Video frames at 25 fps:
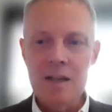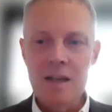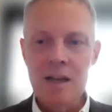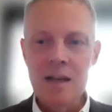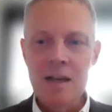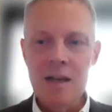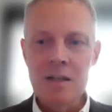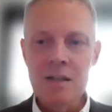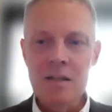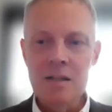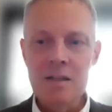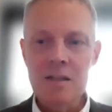
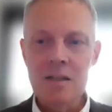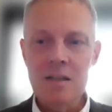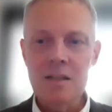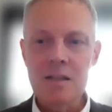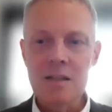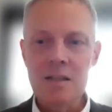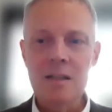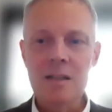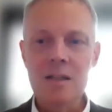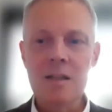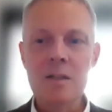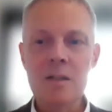And
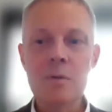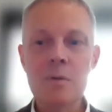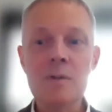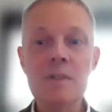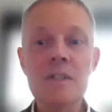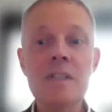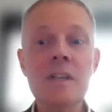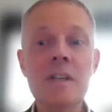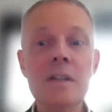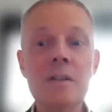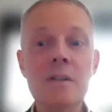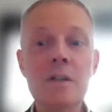you'll
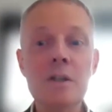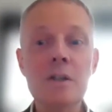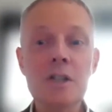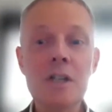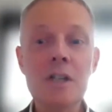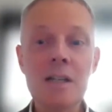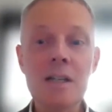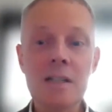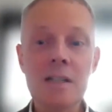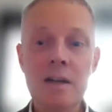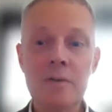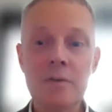see in the
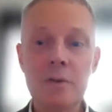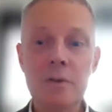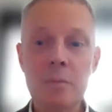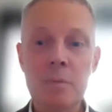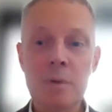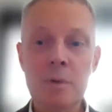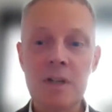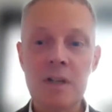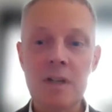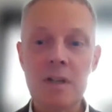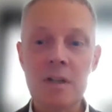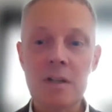chat,
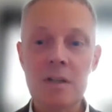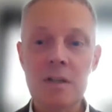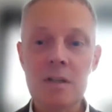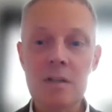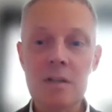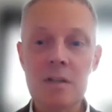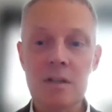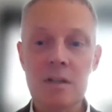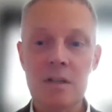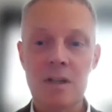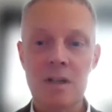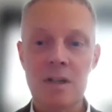everybody,
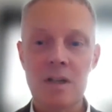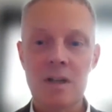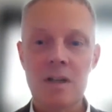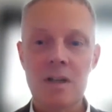that